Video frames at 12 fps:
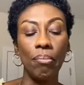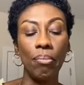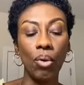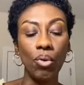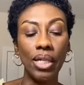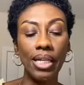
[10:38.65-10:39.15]

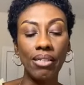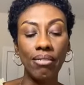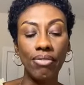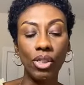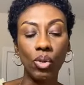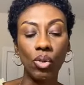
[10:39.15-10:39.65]
both
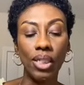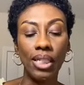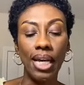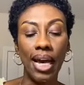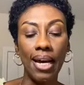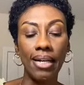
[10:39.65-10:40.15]

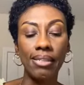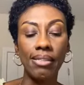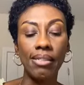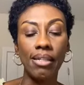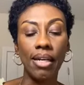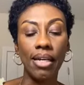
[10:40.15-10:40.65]
individually
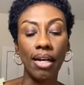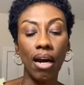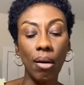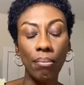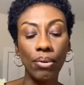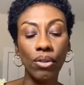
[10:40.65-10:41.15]
as a
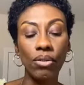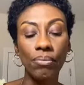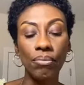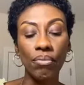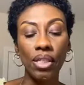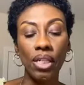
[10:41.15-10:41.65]
couple,